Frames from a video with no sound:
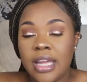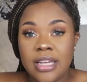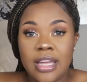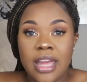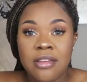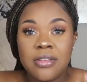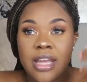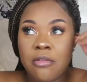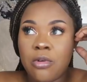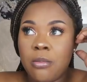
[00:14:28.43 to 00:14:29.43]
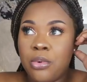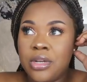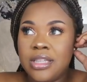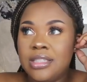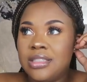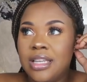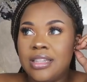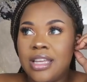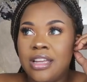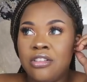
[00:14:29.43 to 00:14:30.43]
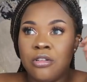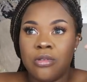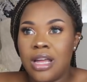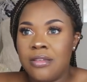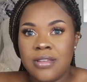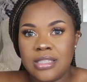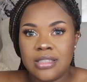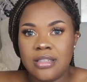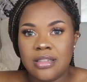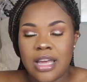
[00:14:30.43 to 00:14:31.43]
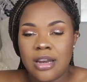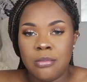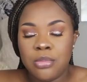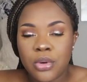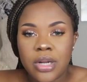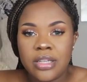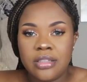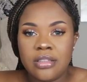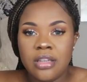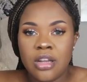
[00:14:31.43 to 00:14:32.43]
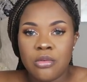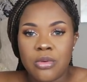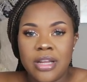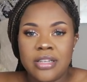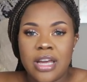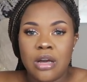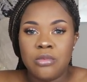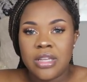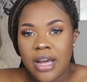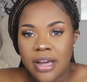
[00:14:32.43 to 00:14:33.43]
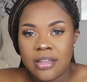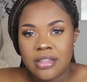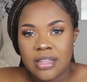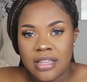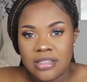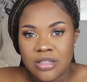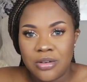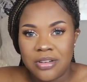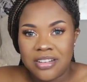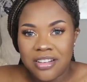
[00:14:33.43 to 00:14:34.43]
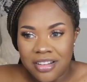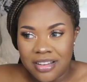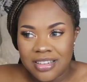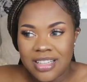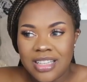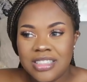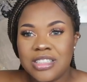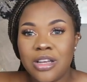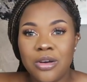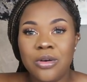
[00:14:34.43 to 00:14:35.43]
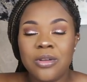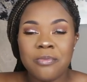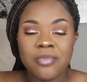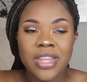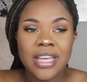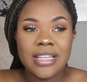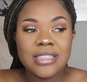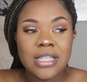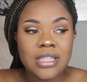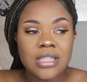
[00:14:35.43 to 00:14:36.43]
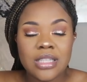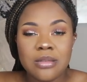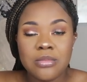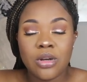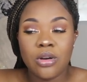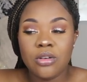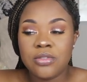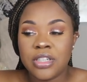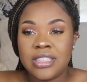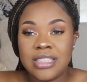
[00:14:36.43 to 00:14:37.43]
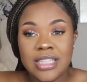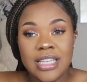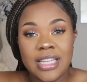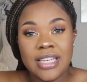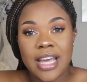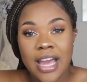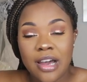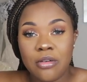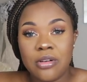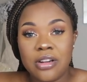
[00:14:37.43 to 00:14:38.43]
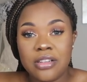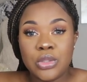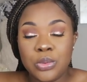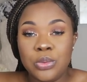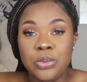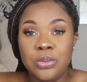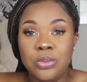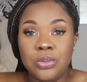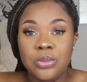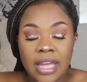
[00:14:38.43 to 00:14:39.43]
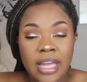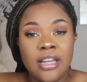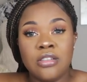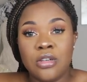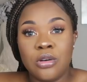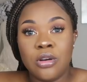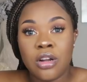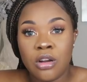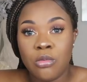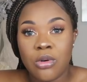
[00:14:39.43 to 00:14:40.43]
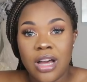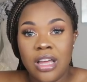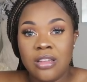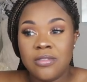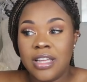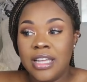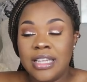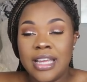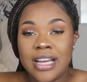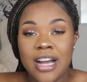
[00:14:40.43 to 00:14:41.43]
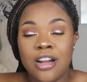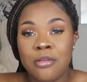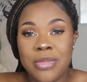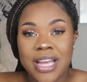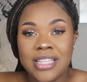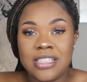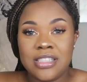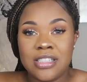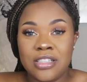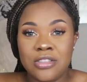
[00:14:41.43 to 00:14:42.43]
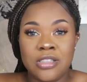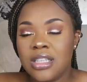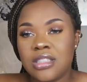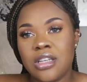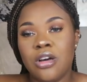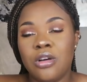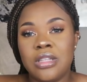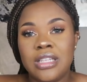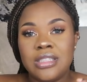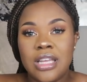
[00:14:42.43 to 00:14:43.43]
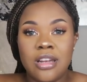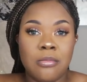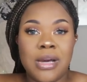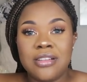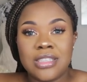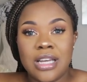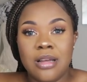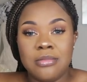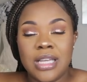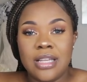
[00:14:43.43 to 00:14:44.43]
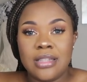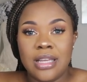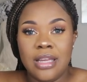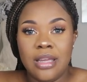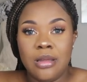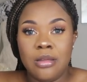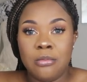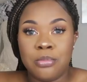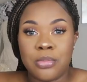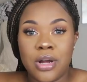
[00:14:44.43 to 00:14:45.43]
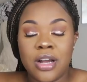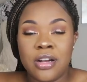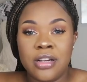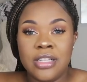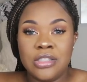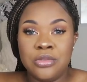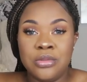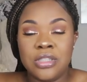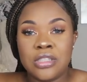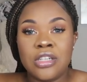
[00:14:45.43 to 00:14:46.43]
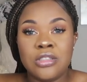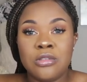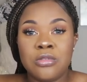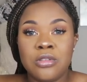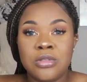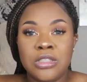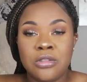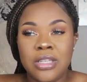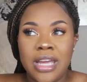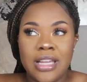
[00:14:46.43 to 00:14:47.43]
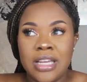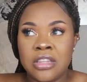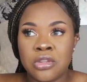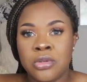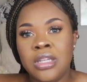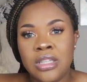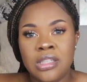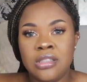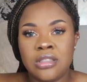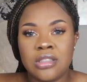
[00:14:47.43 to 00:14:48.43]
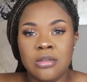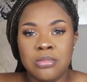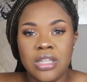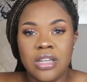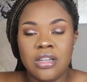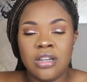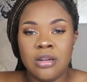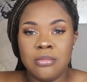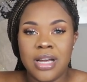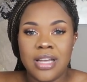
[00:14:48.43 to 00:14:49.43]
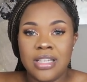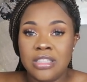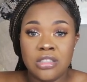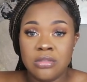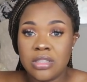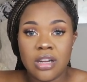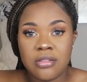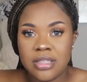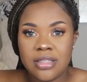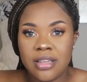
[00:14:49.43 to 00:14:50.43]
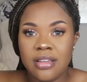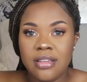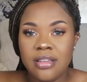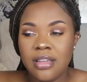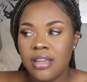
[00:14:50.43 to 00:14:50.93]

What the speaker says: And then even at one point they said that your wife isn't that important right now. We got other things going on. So it took them over 10 hours to handle her wife, and they got her back into surgery. So they said about time that they brought her into the surgery room, she only had like 3 liters of blood in her body and she was already dead.